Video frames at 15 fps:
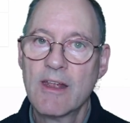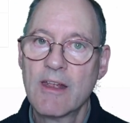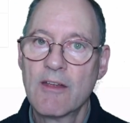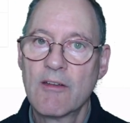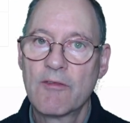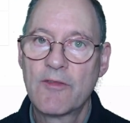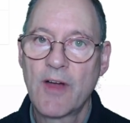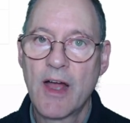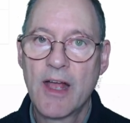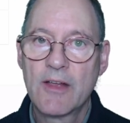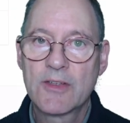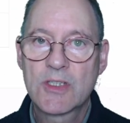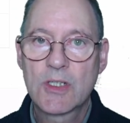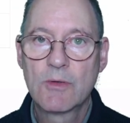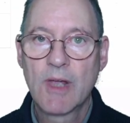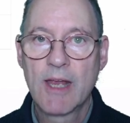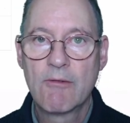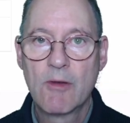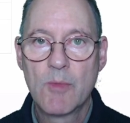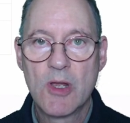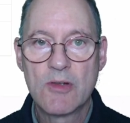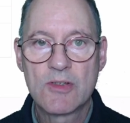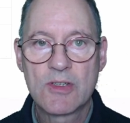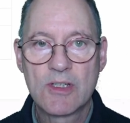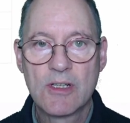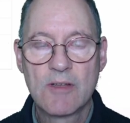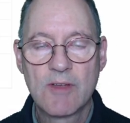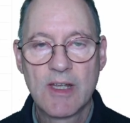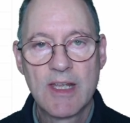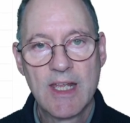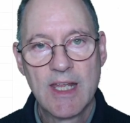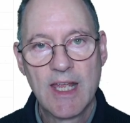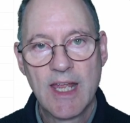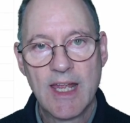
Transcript: files to a remote server,